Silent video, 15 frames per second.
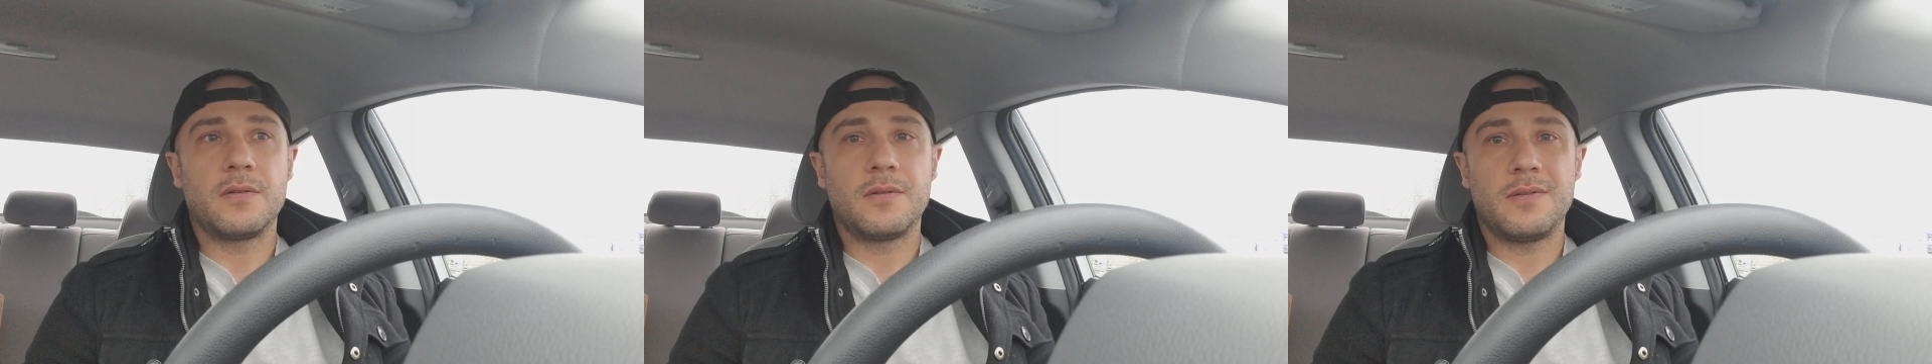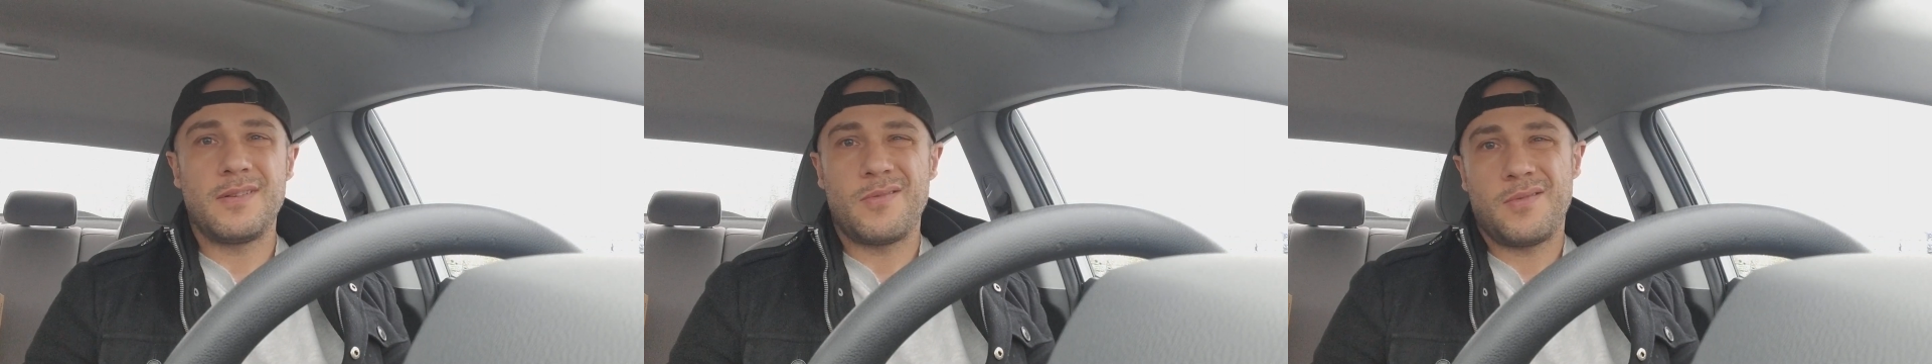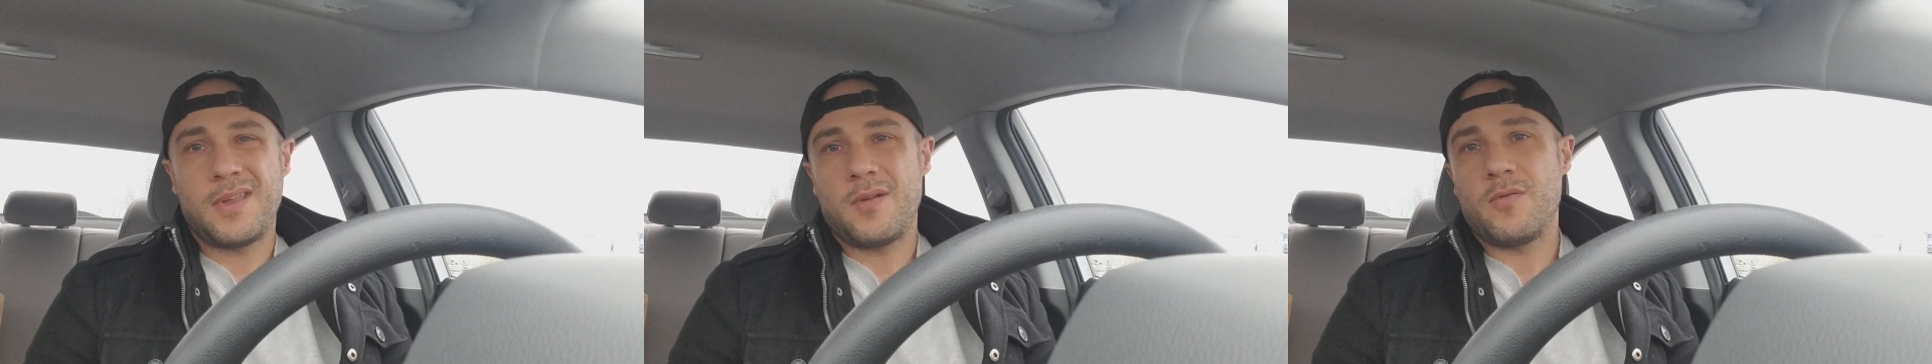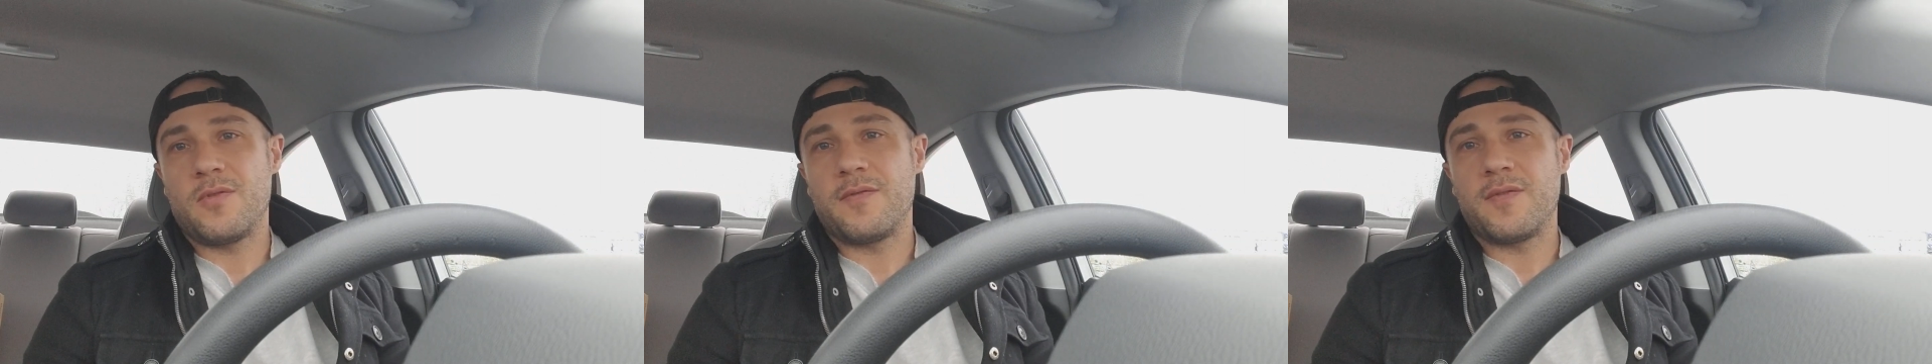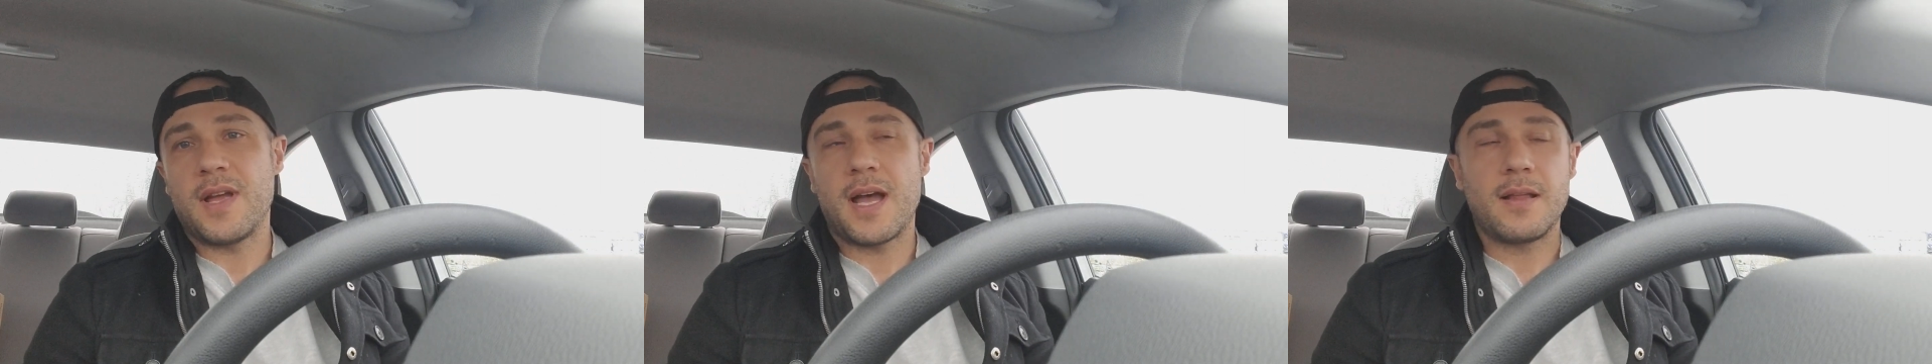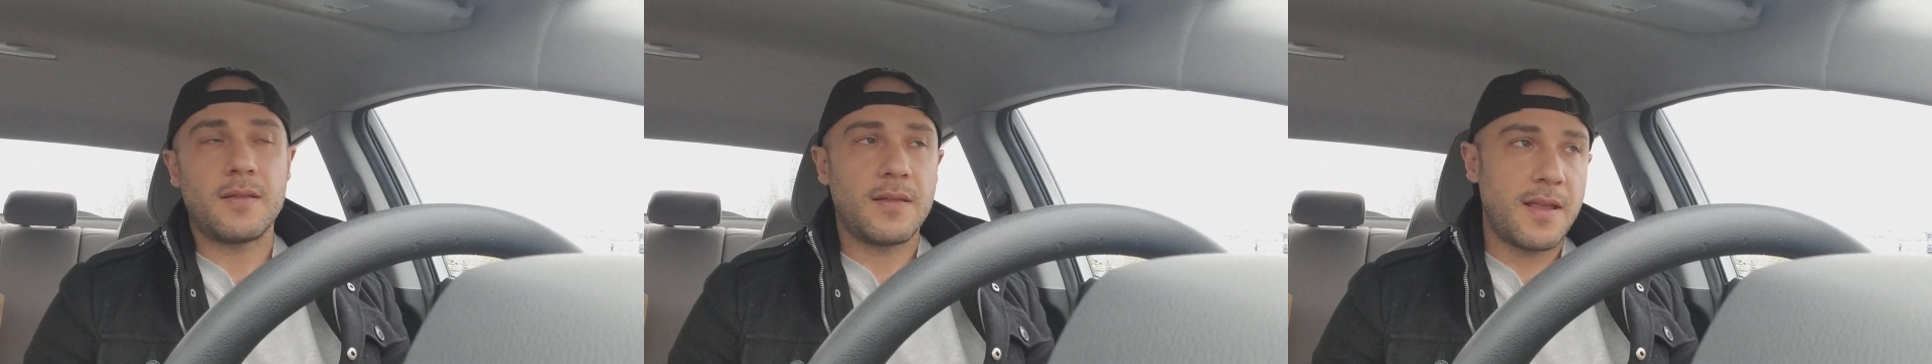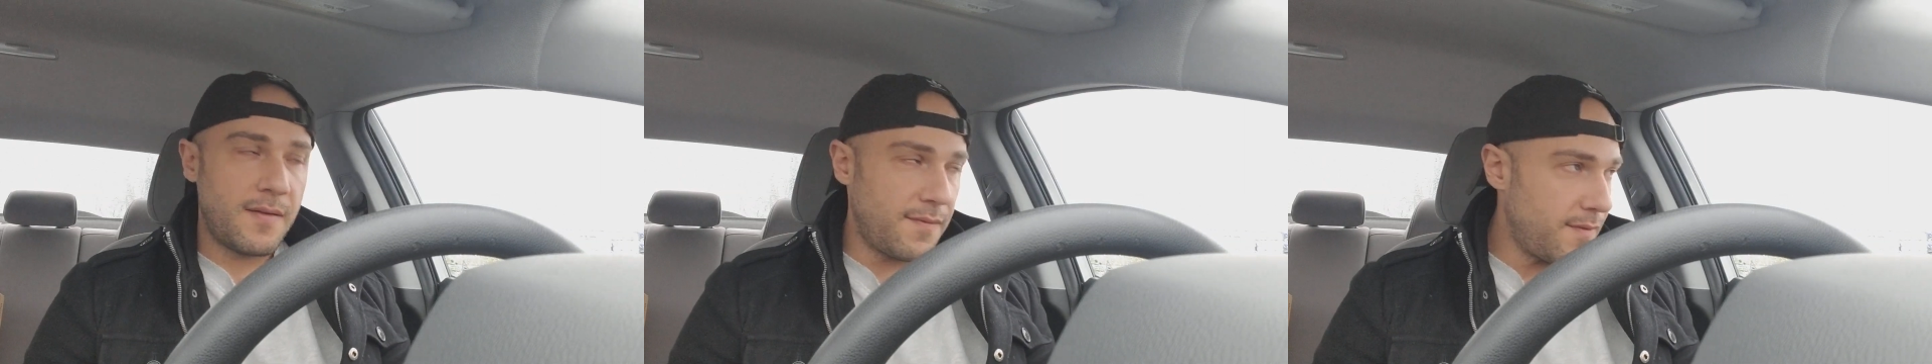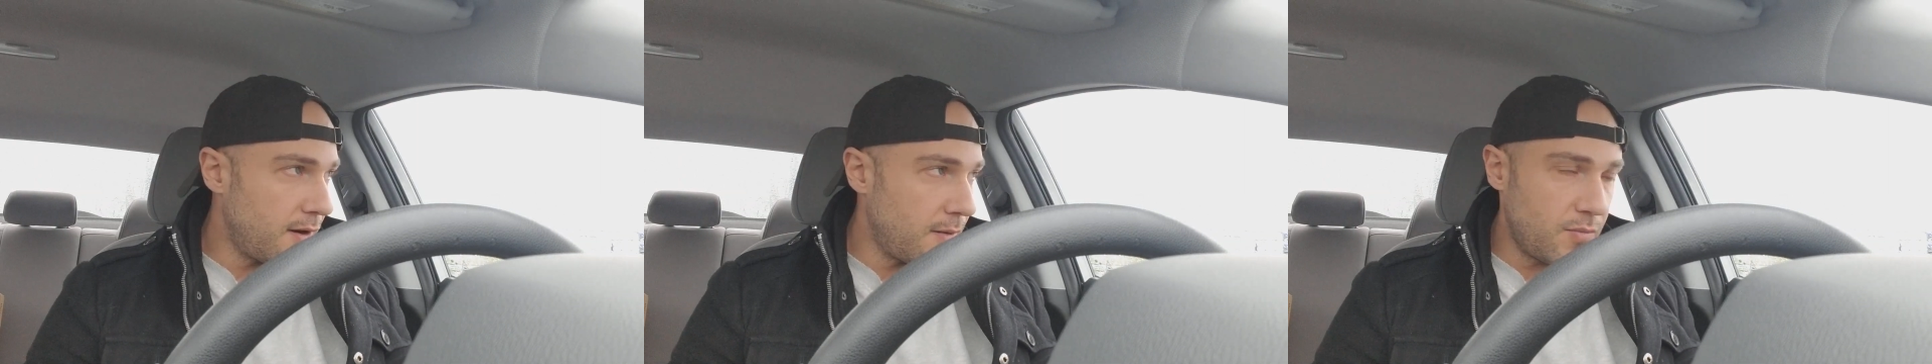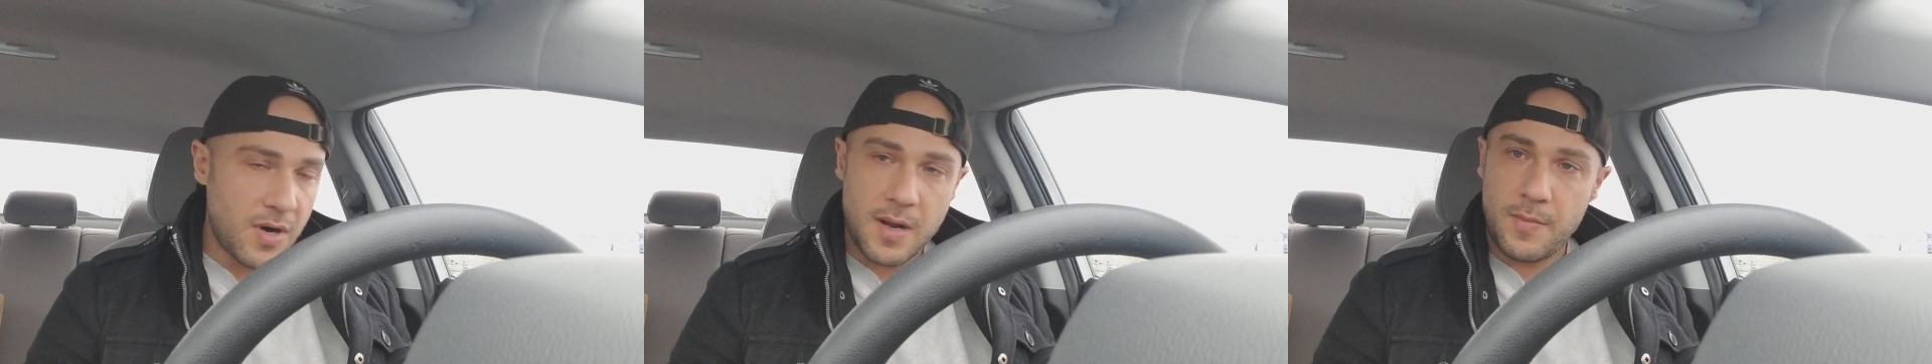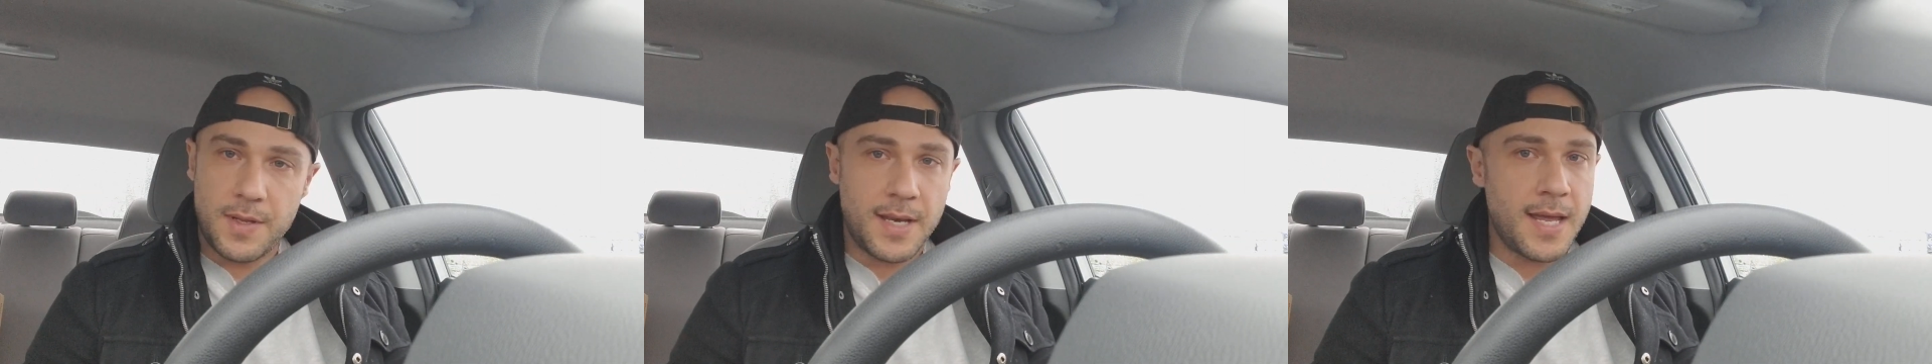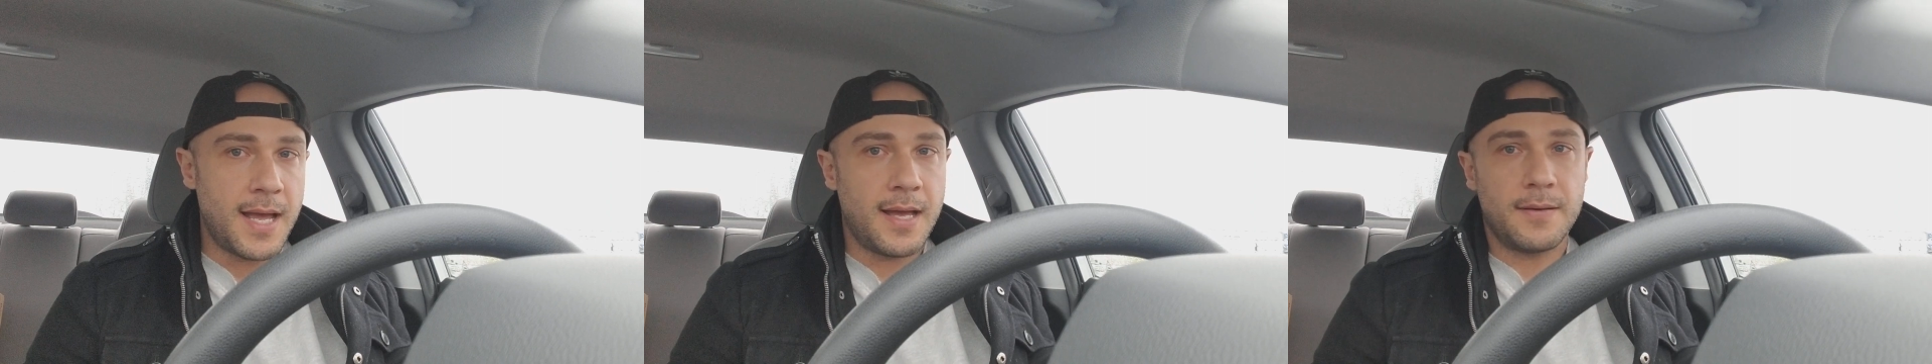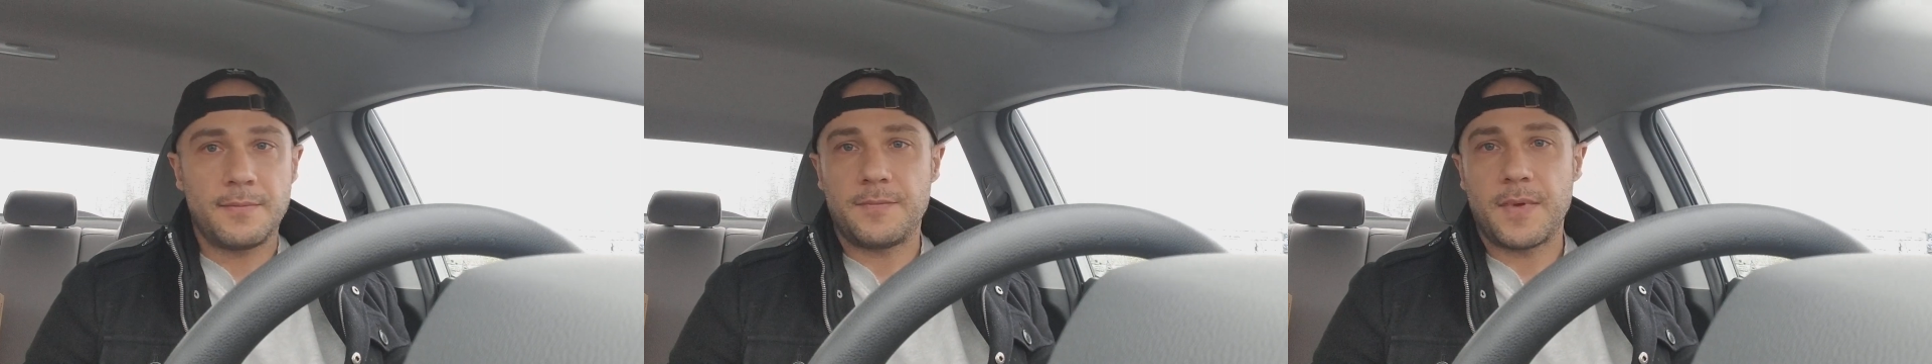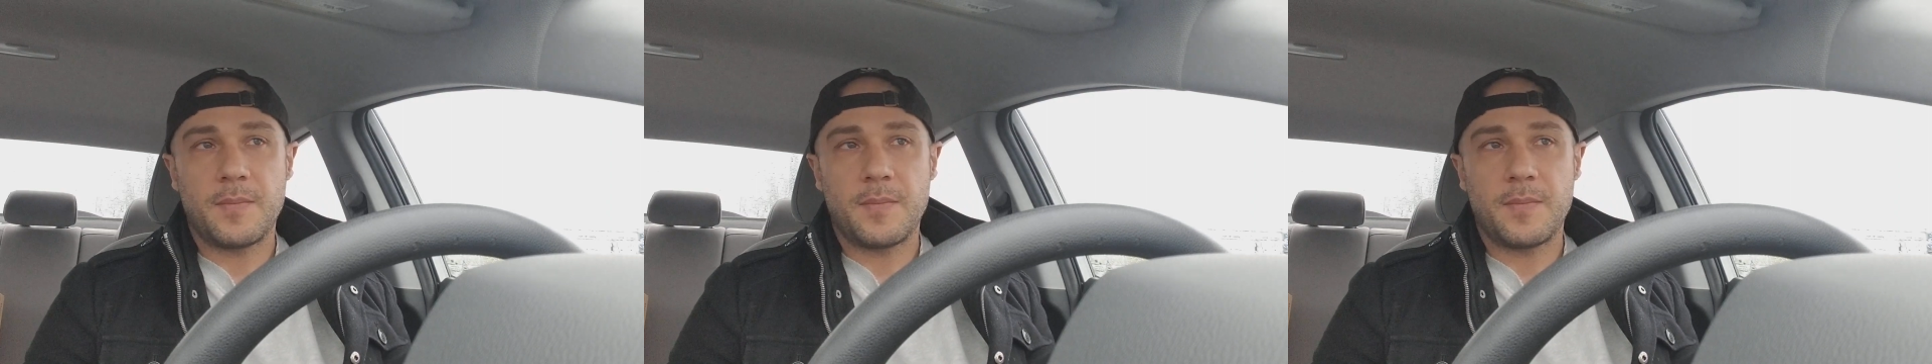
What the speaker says: you know, they would have gotten that far? Probably not.